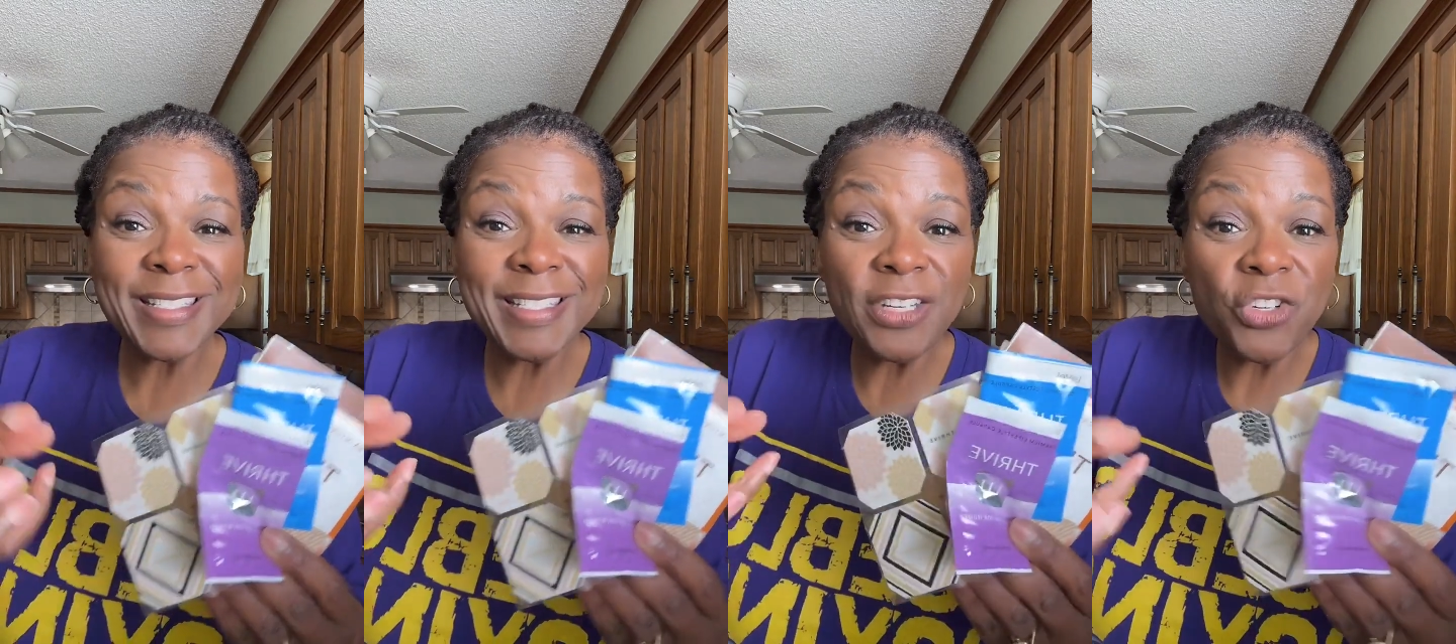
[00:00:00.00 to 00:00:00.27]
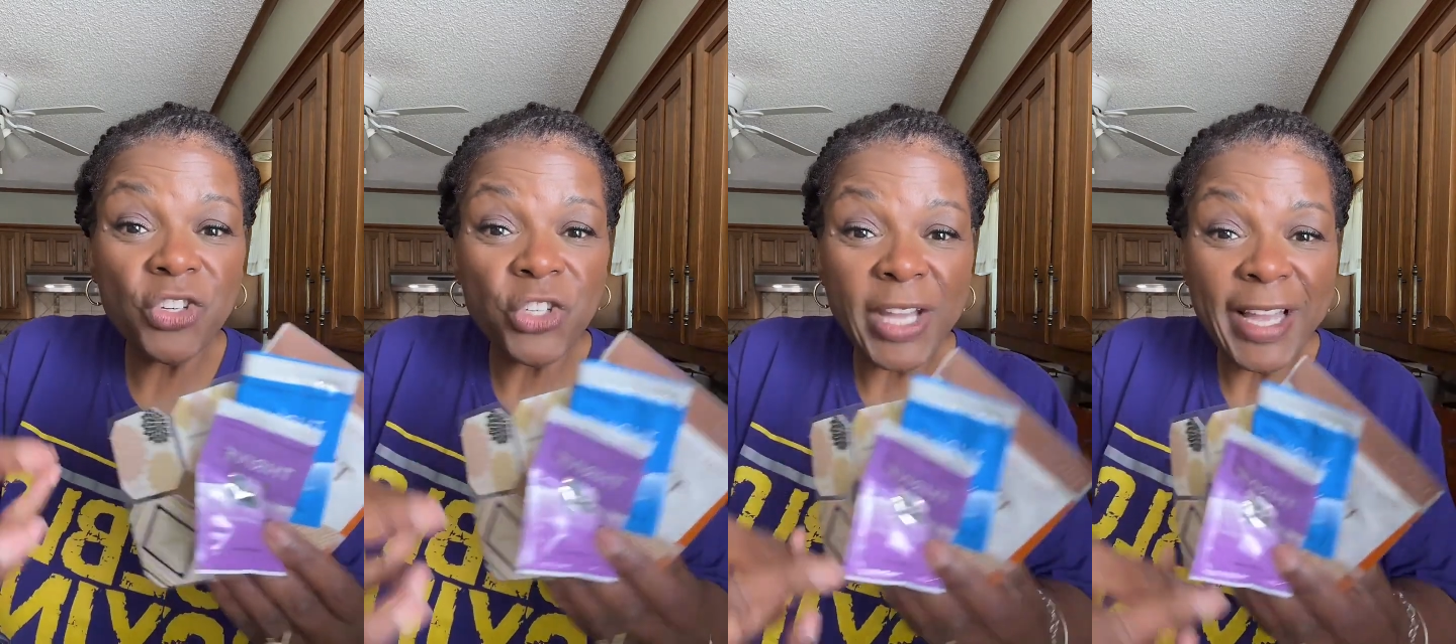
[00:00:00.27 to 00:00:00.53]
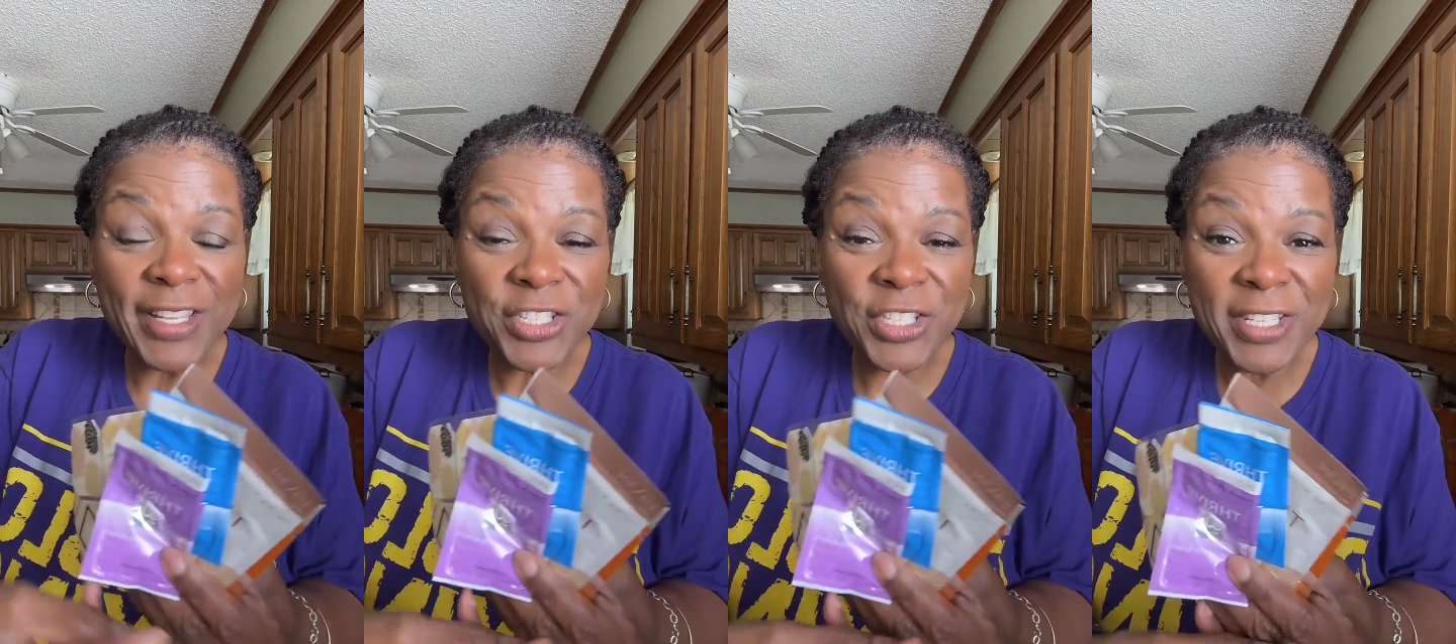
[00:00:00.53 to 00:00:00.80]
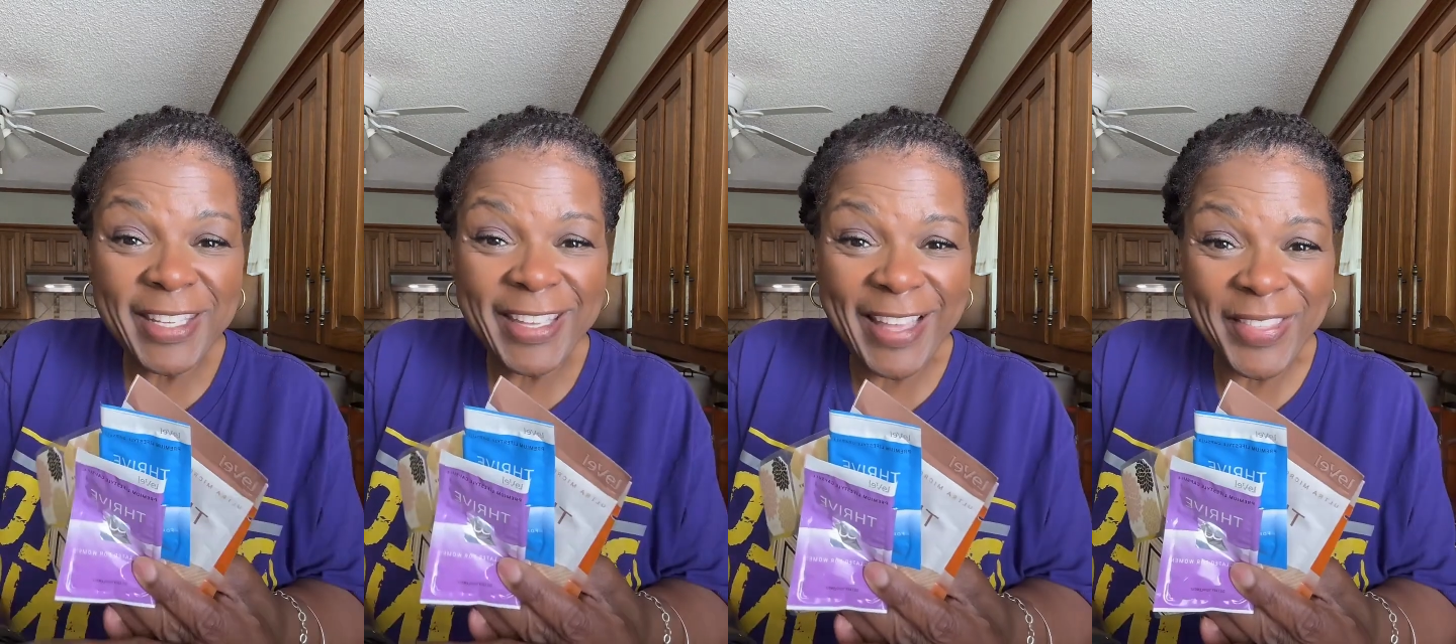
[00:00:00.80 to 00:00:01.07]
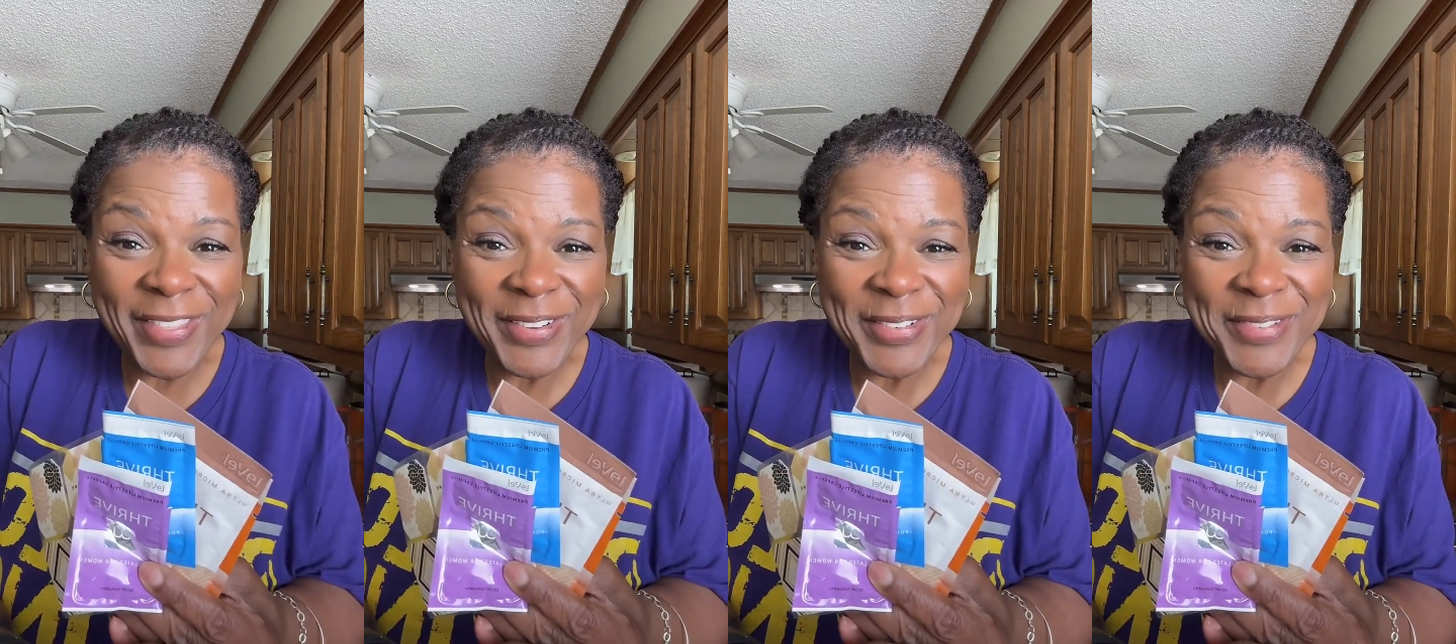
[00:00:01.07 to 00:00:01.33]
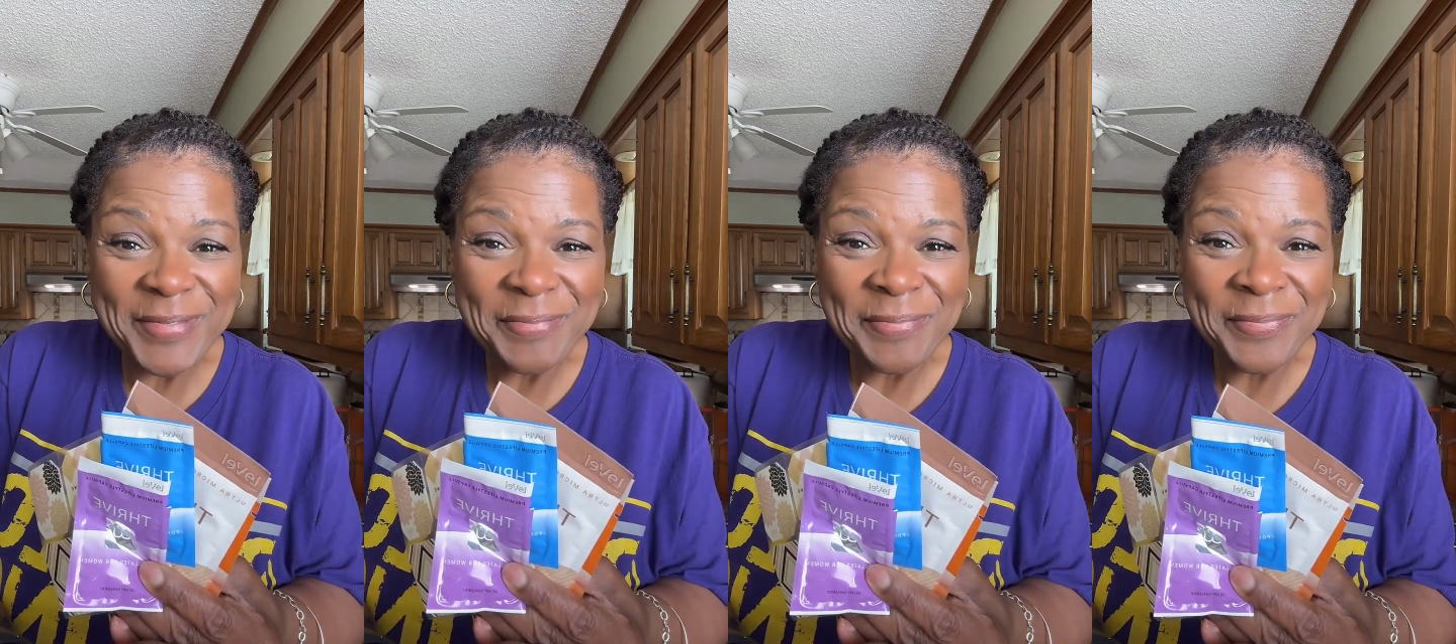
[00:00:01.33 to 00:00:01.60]
synergize
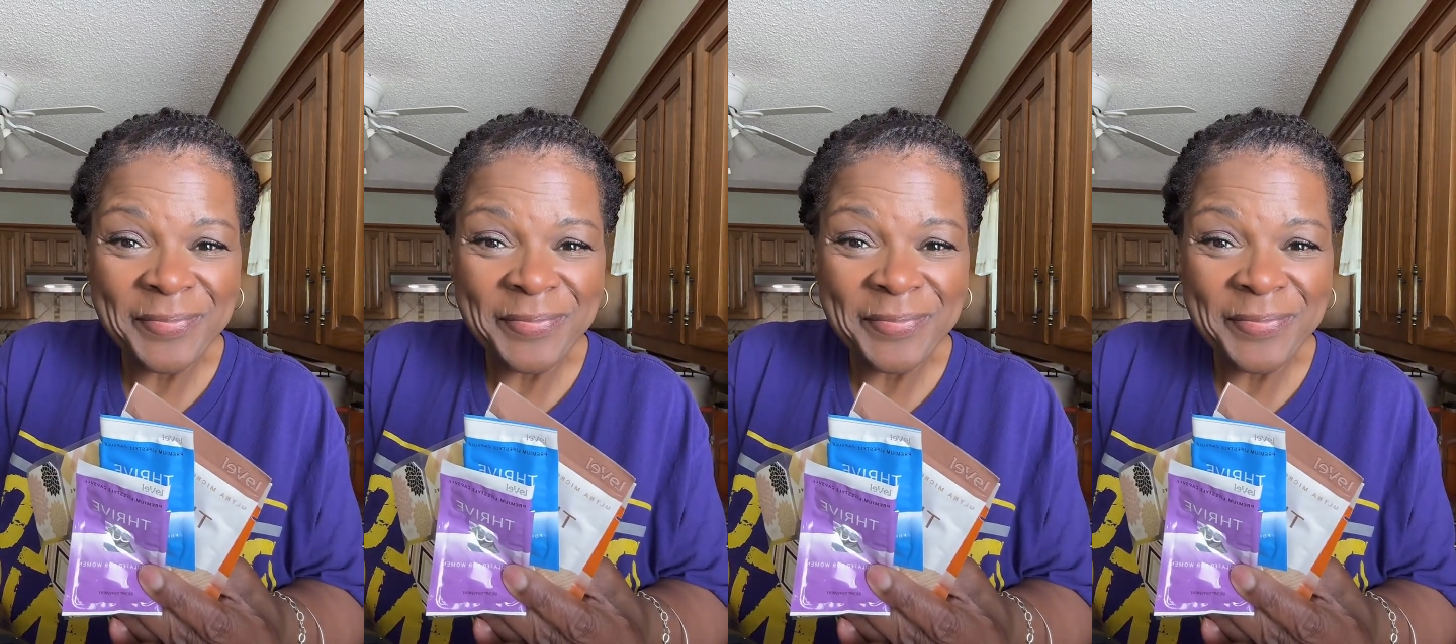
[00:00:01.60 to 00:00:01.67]
together